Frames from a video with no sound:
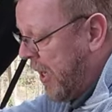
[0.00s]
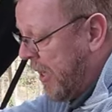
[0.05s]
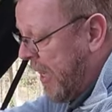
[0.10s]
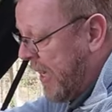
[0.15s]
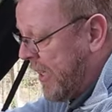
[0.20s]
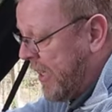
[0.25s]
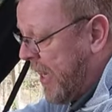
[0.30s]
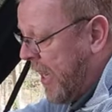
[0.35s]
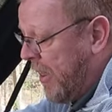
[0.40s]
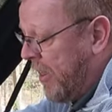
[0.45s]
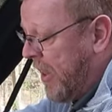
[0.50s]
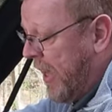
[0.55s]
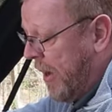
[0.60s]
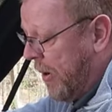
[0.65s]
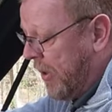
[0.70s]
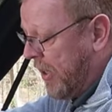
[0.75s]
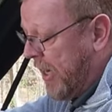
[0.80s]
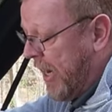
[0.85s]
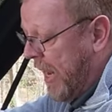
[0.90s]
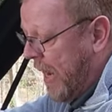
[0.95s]
And that's
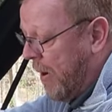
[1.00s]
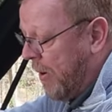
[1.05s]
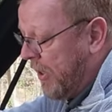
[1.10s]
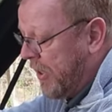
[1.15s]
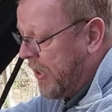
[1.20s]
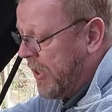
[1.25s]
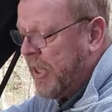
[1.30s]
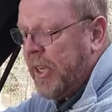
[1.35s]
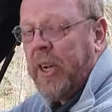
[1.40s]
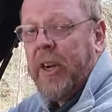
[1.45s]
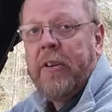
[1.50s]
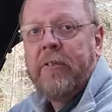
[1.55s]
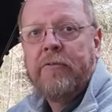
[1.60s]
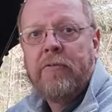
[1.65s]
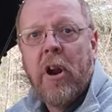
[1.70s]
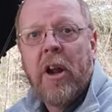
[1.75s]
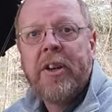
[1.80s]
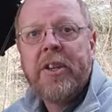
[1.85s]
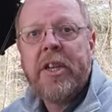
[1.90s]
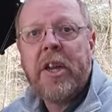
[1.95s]
10,000 hours uh,
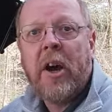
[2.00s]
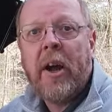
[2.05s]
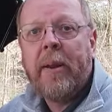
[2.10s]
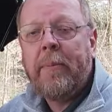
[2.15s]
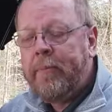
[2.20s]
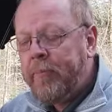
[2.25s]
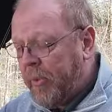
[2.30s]
runtime.